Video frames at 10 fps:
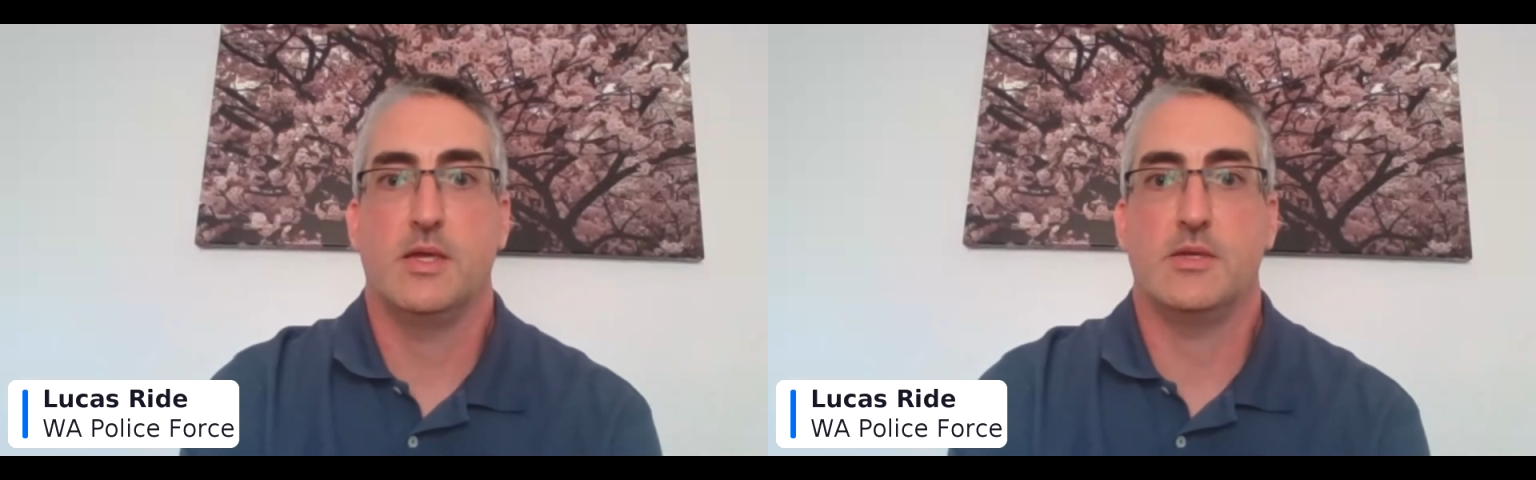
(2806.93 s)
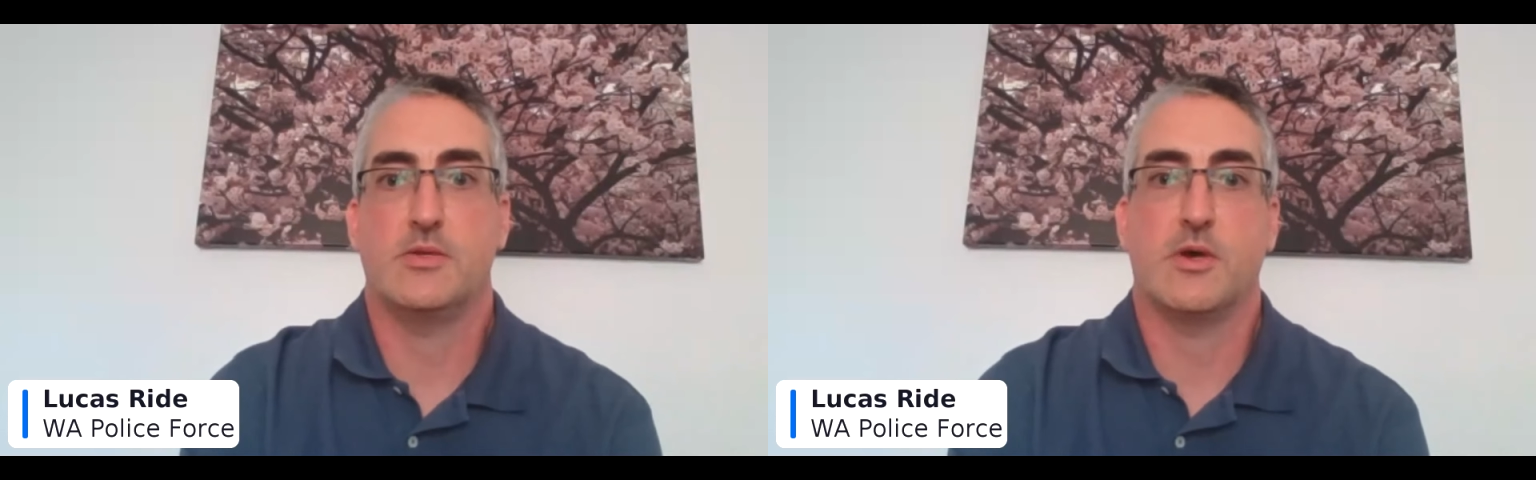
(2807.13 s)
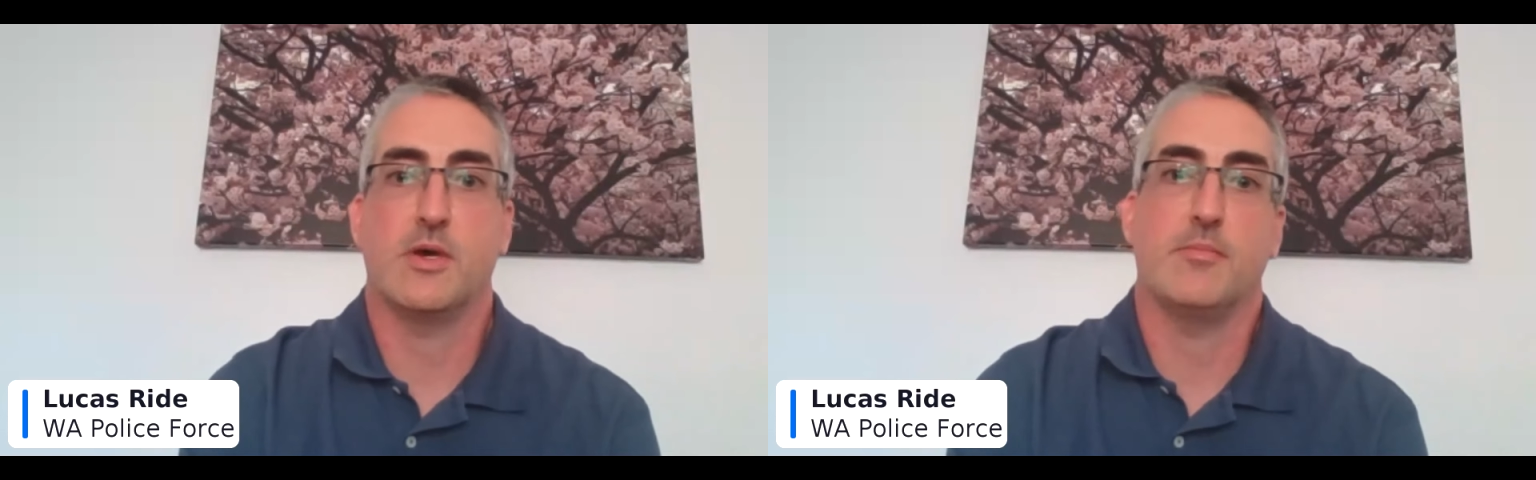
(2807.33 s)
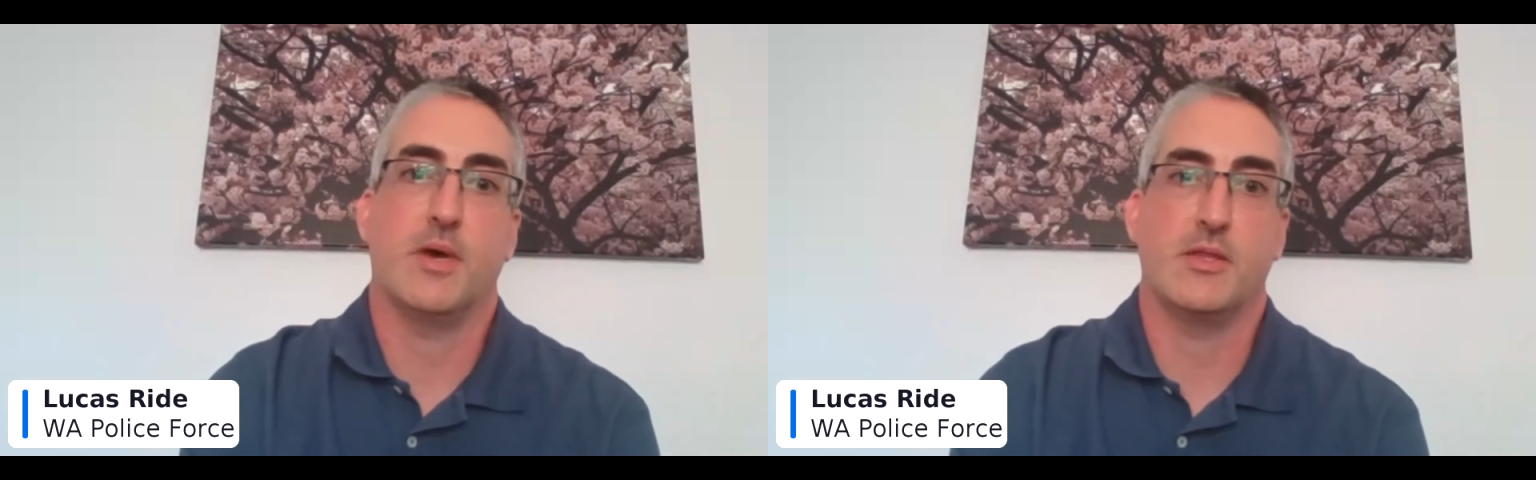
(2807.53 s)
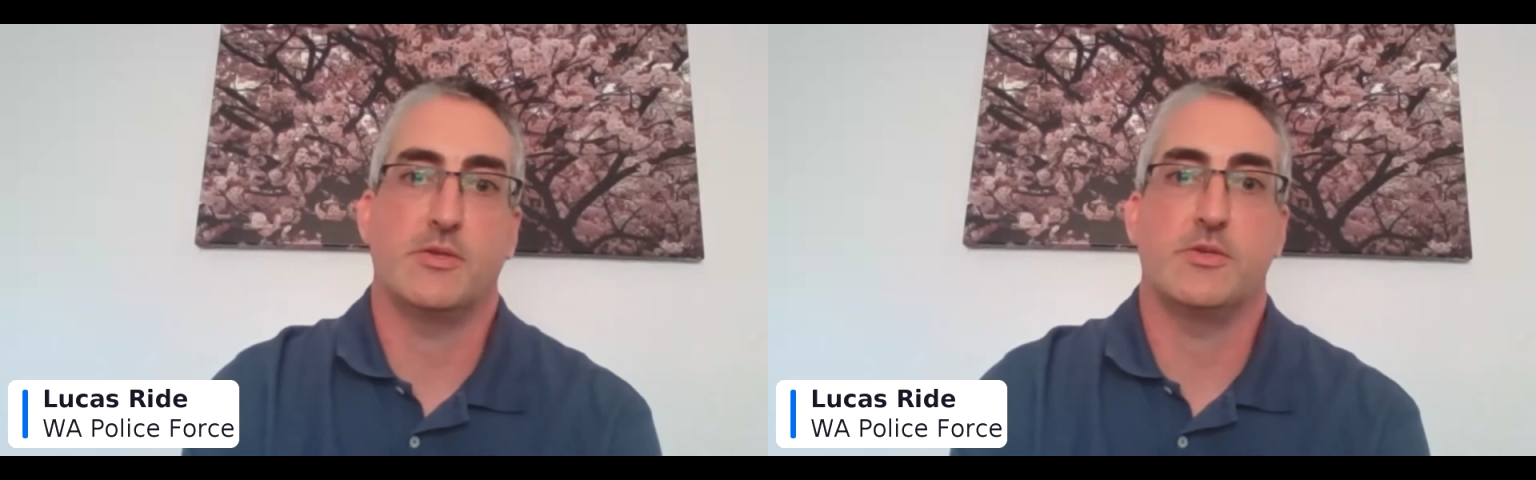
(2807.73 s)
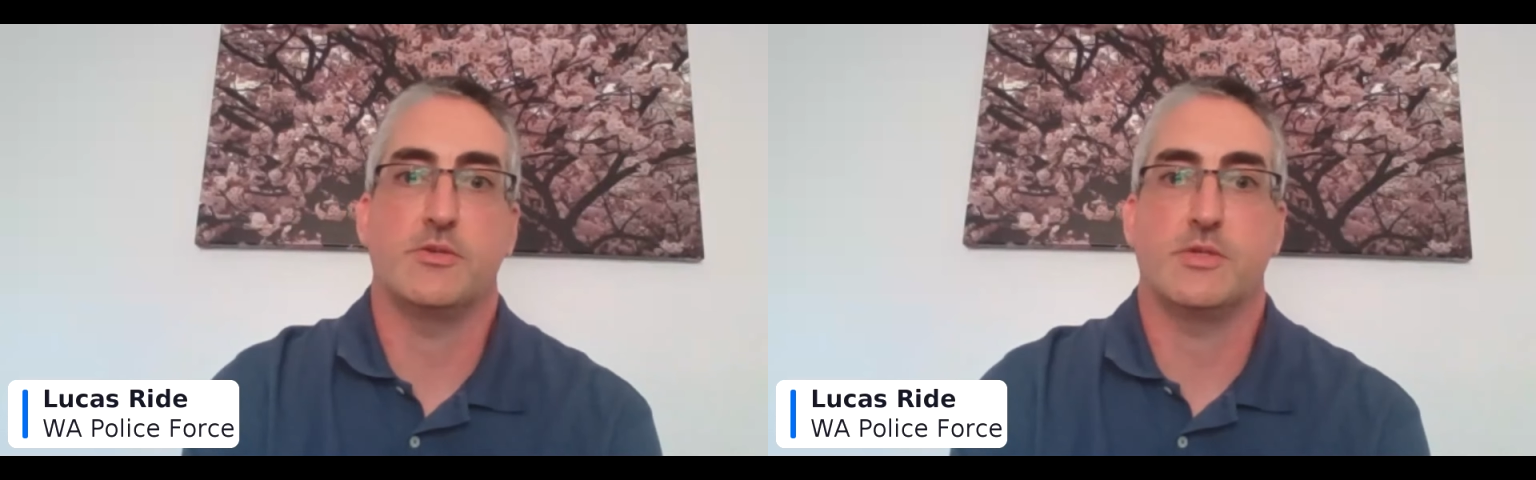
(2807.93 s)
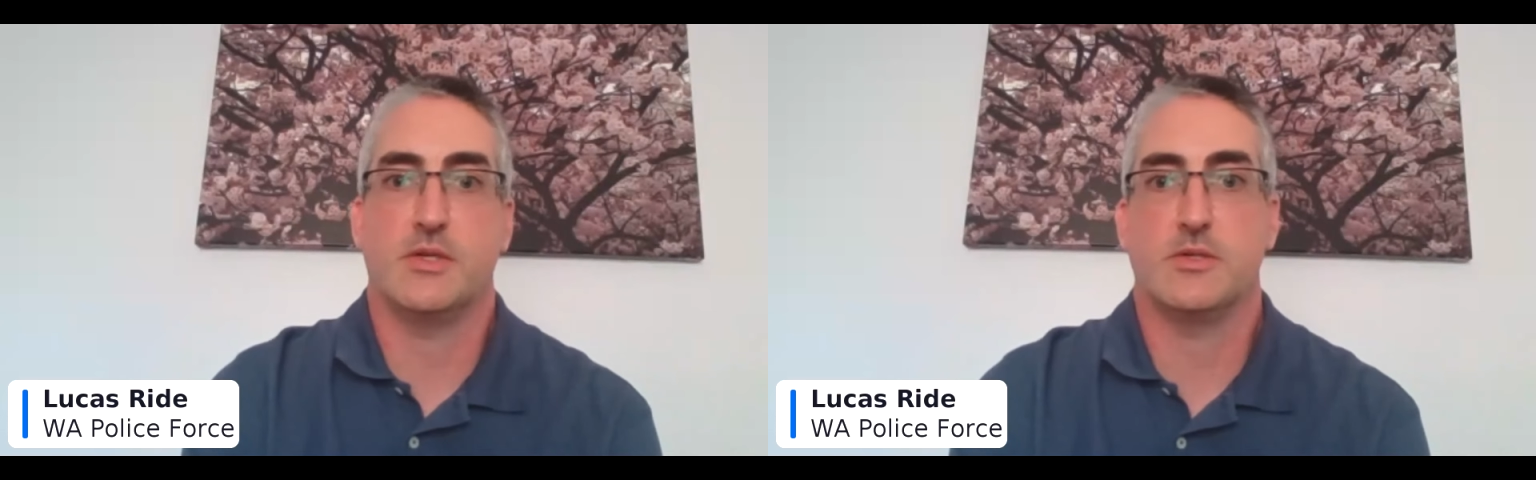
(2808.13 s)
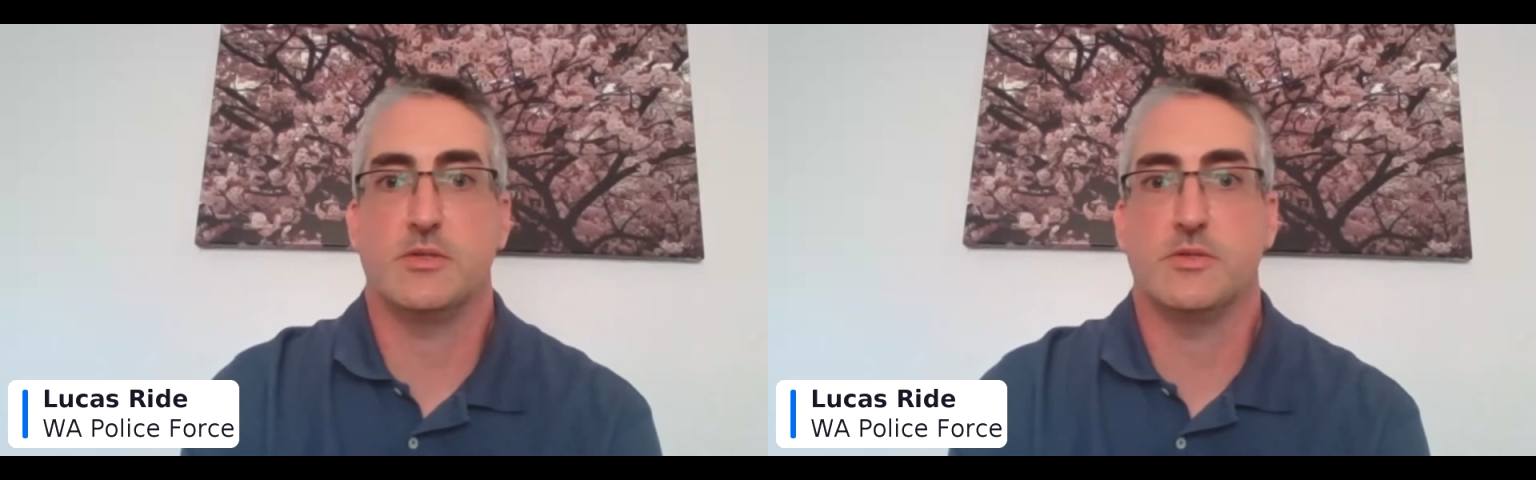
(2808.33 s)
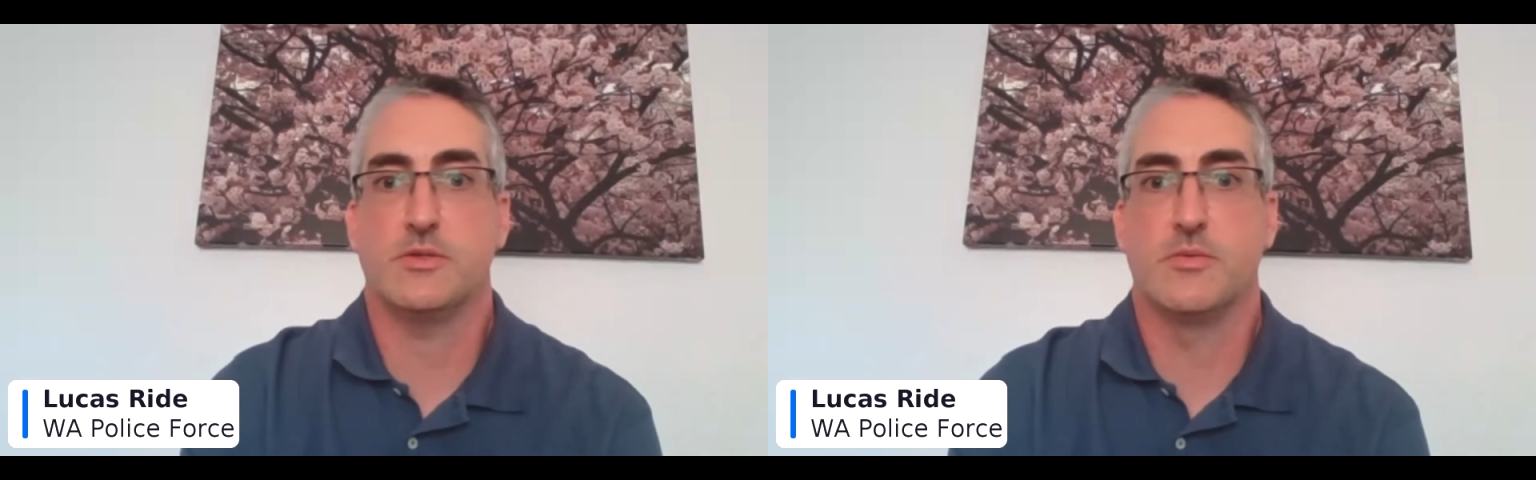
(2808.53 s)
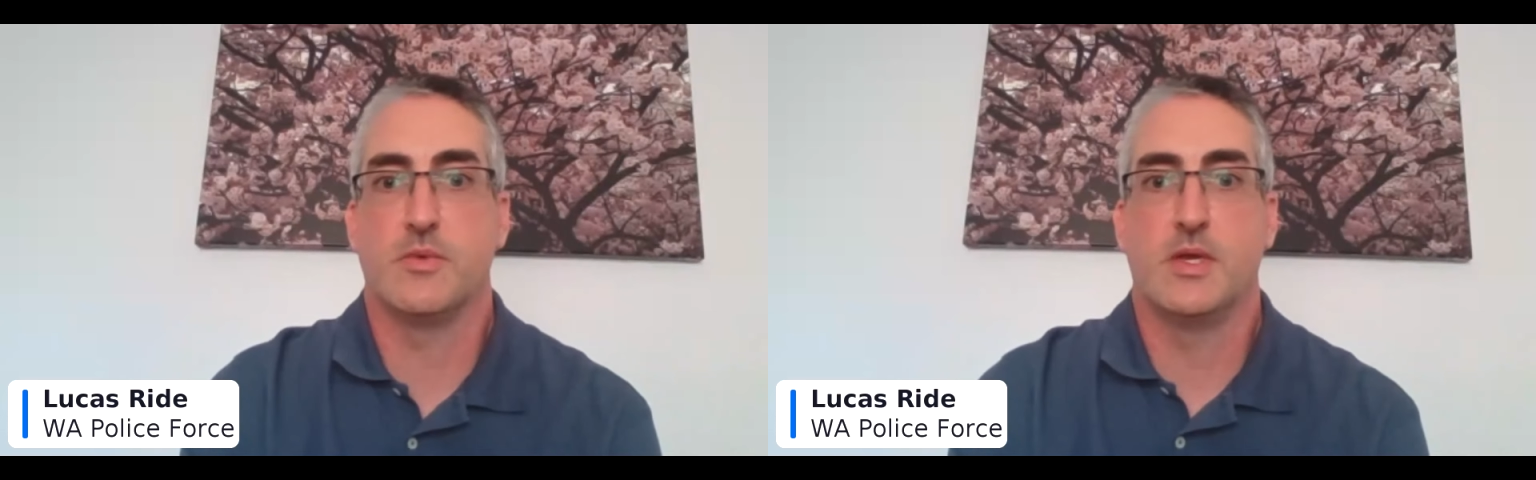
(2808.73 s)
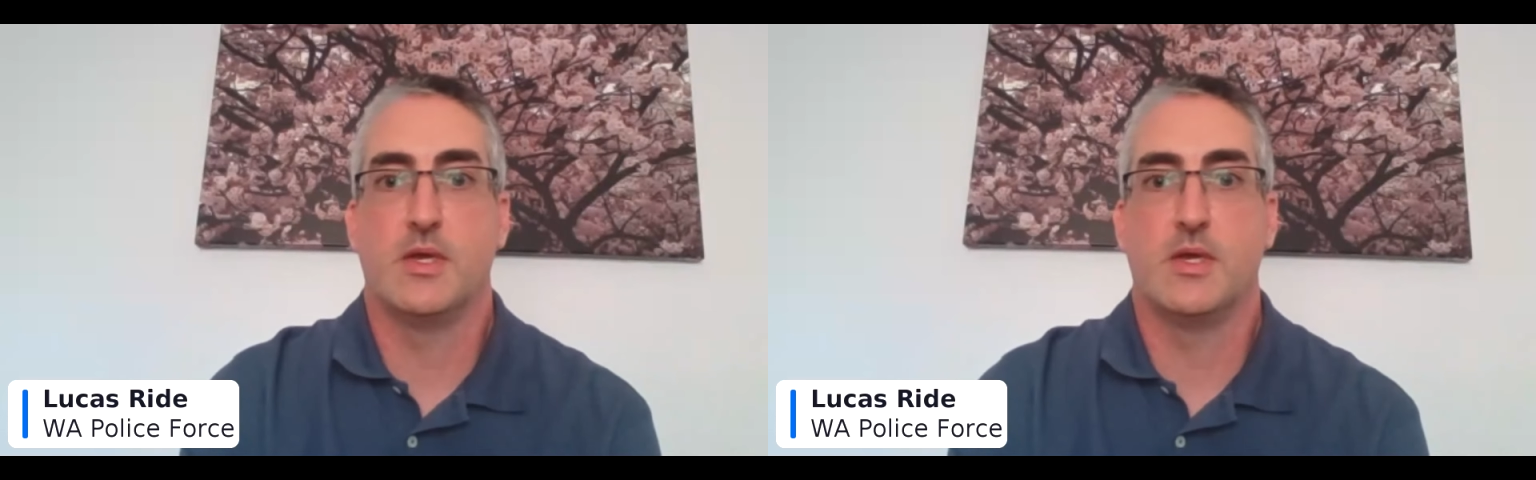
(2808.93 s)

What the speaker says: in time other jurisdictions